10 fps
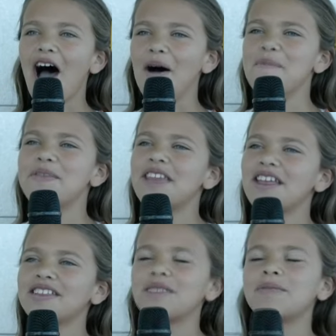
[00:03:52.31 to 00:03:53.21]
Um, but
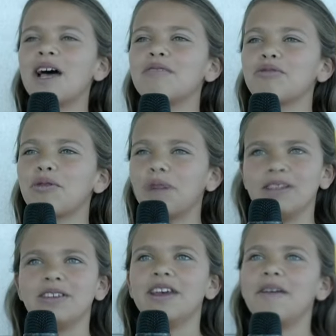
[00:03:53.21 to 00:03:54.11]
then sometimes we'll
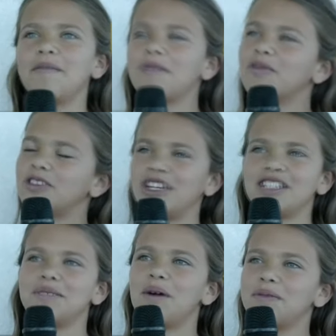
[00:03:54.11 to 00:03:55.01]
wrestle him, and we'll
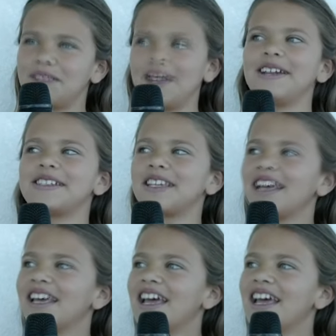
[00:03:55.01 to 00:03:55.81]
chase him upstairs,